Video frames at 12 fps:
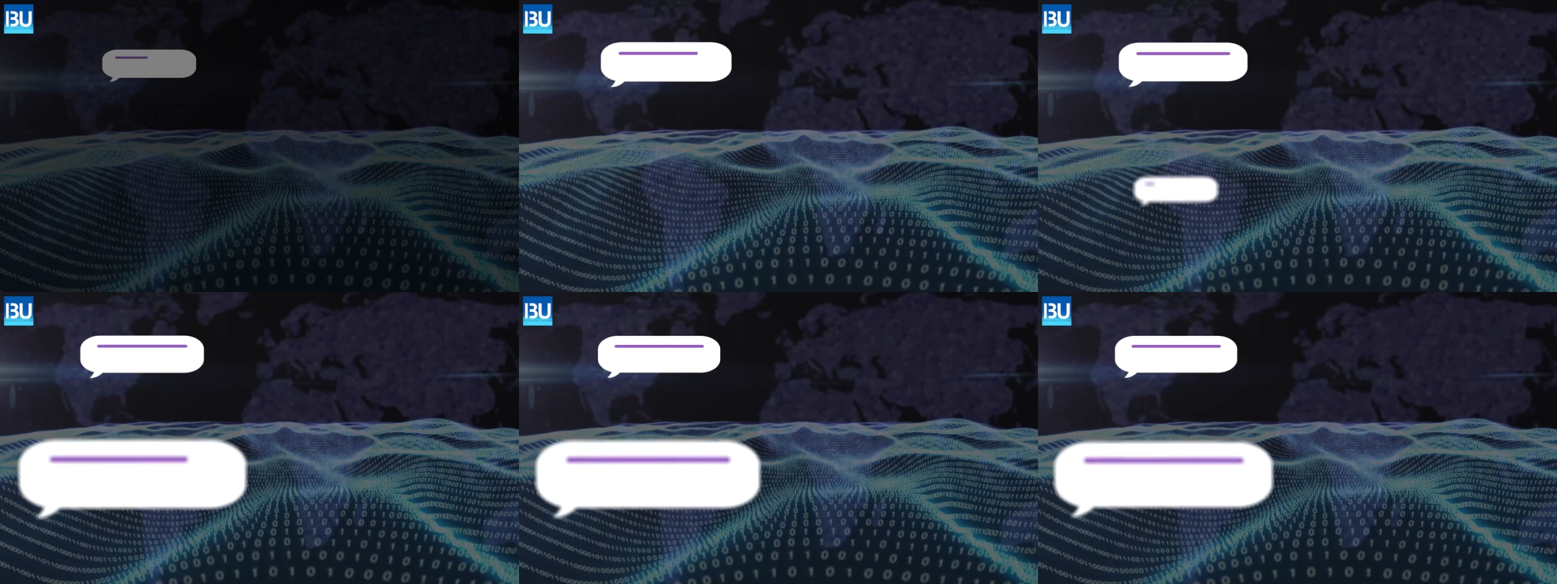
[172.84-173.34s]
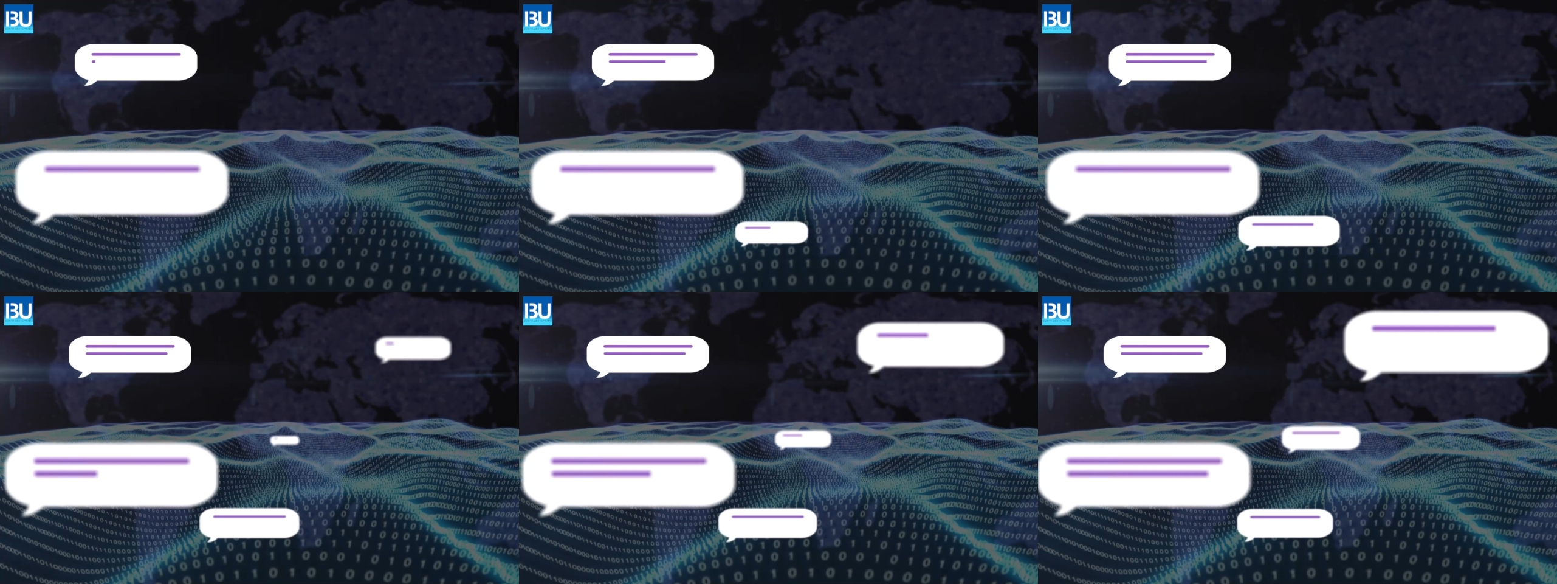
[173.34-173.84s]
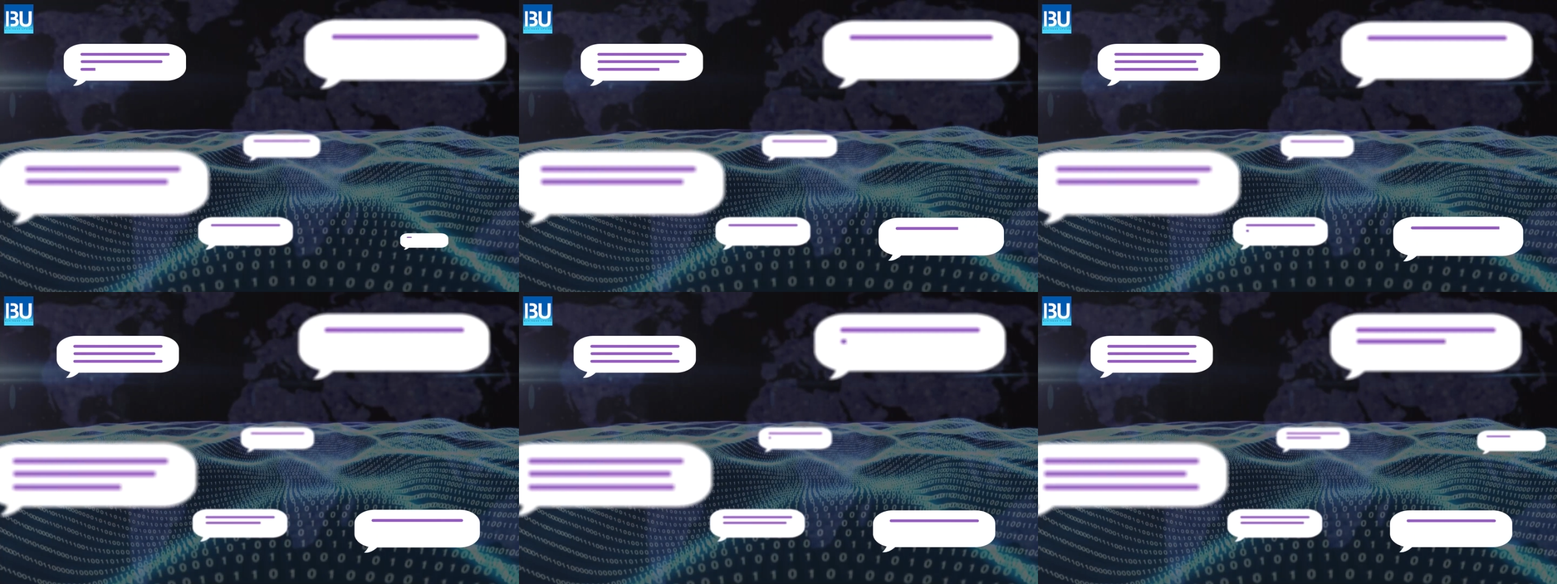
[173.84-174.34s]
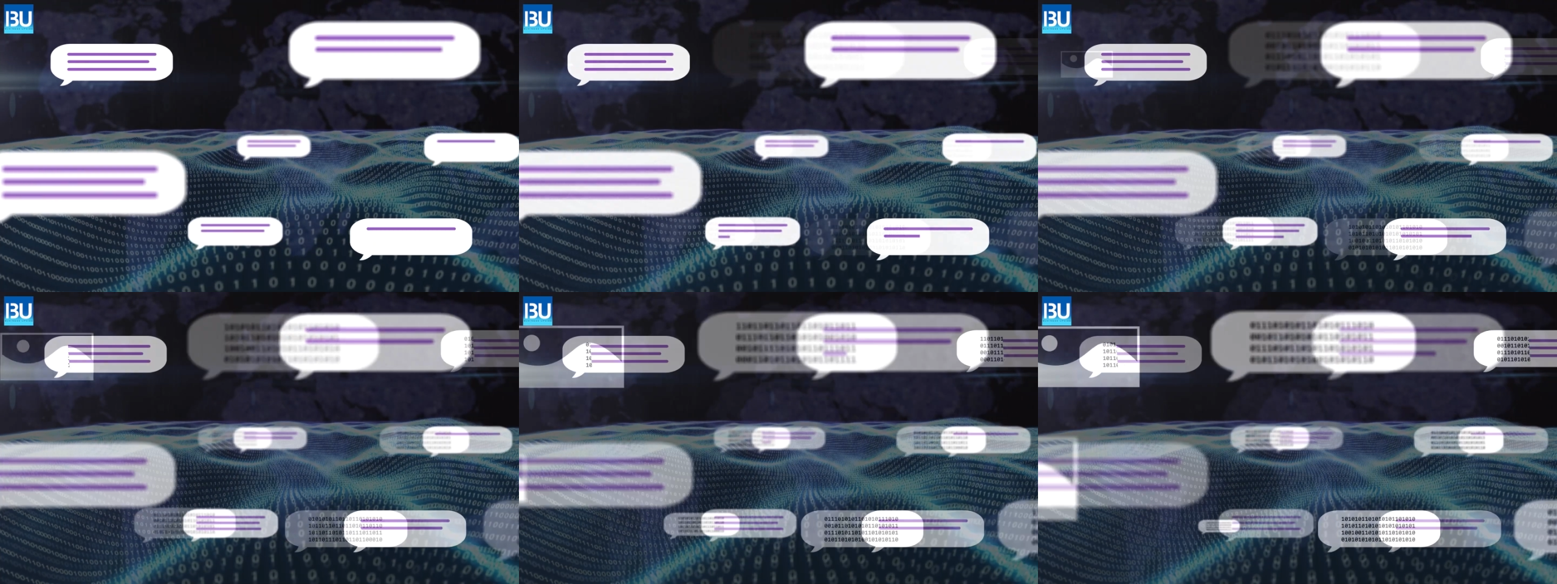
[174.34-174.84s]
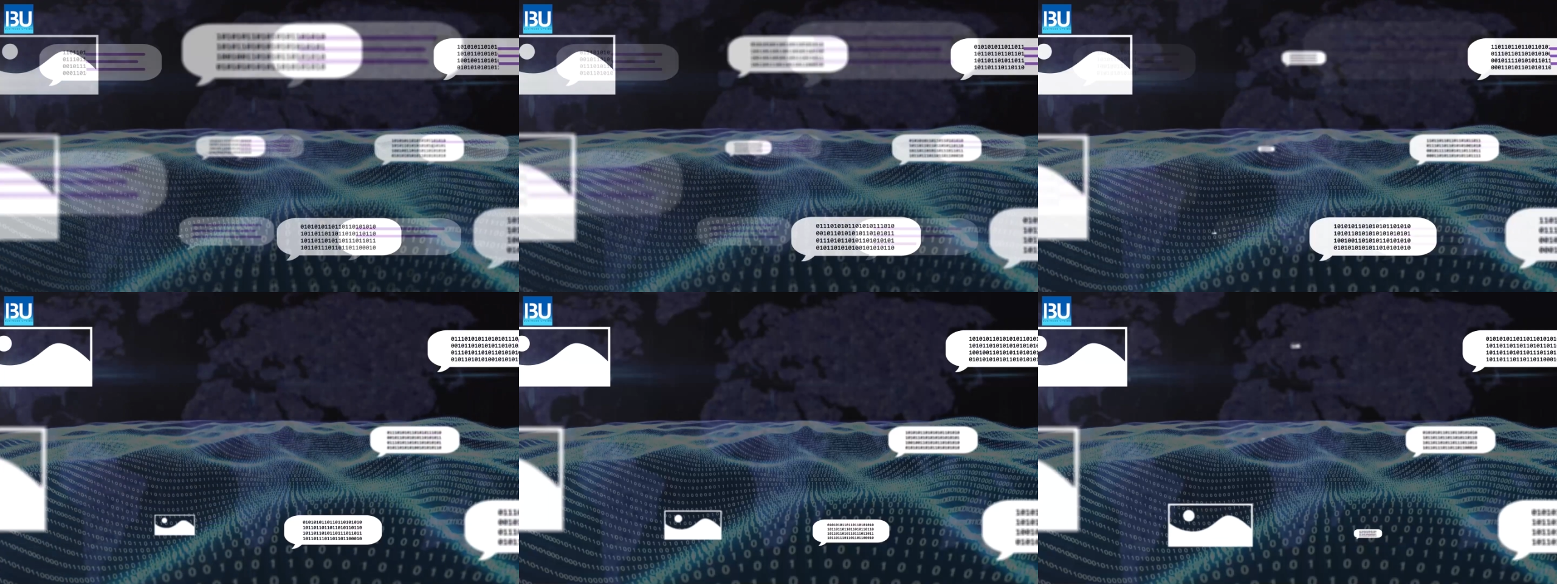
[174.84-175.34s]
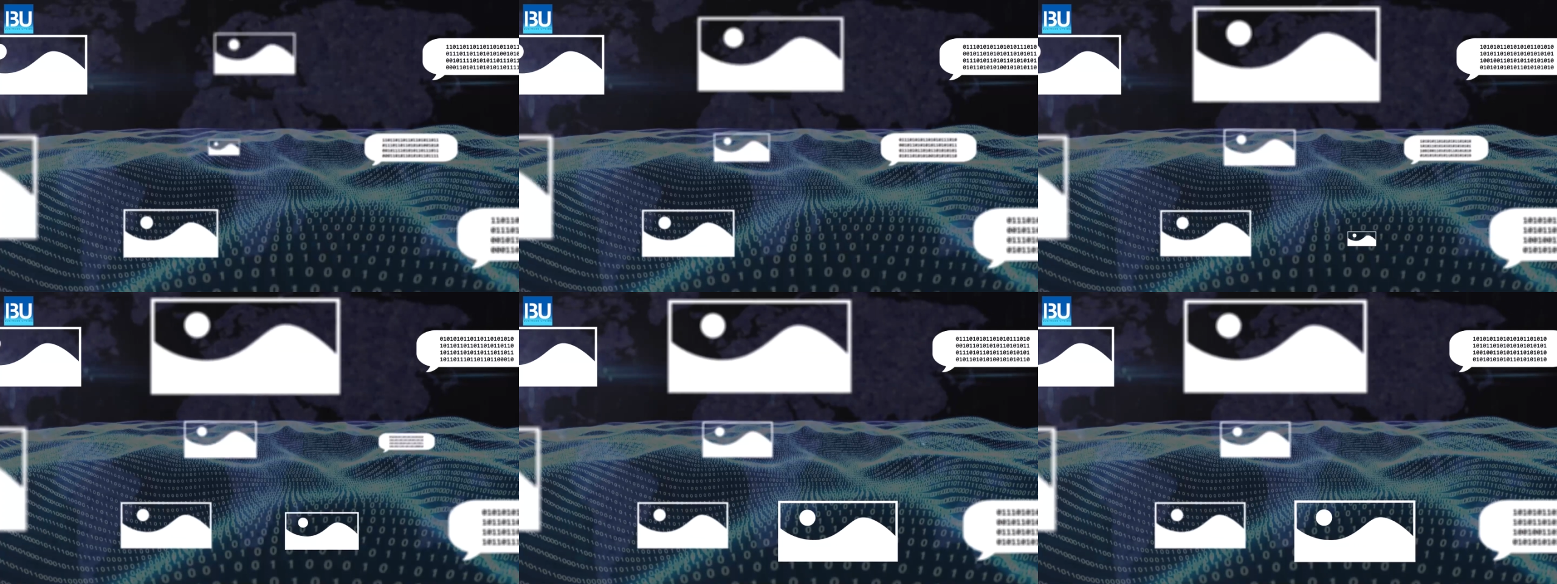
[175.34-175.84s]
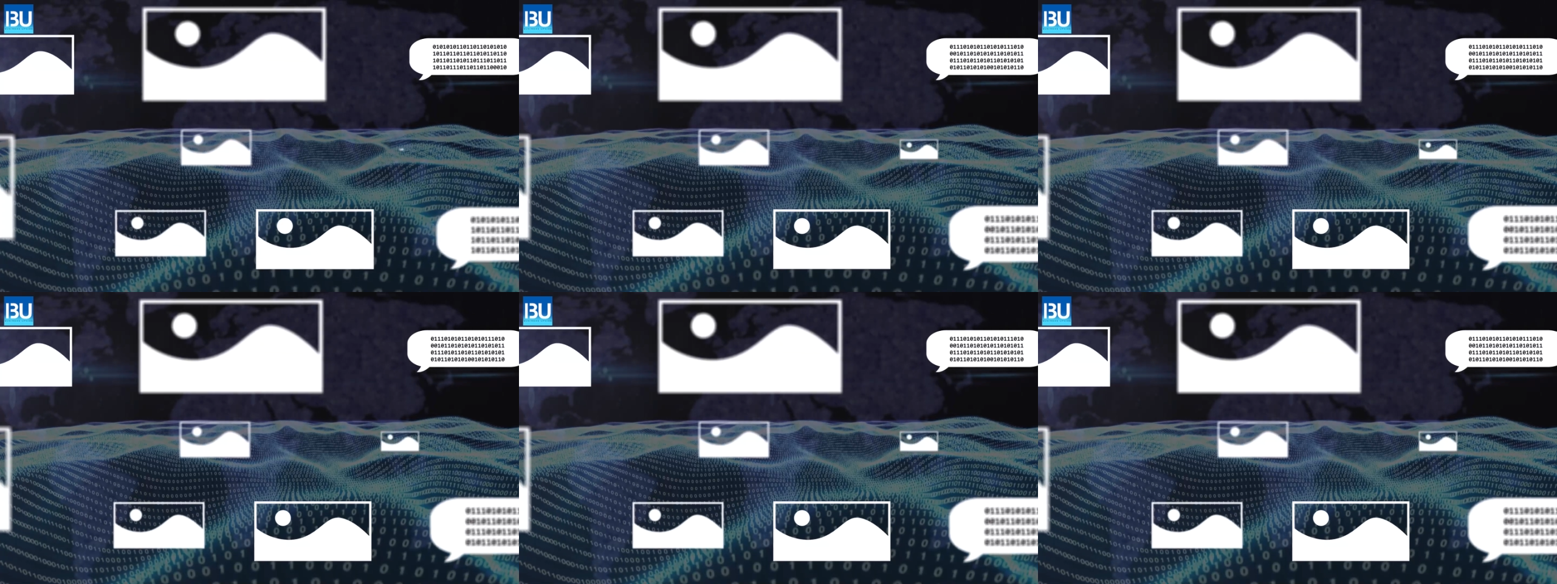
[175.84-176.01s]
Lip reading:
Nobody's mouth can be seen.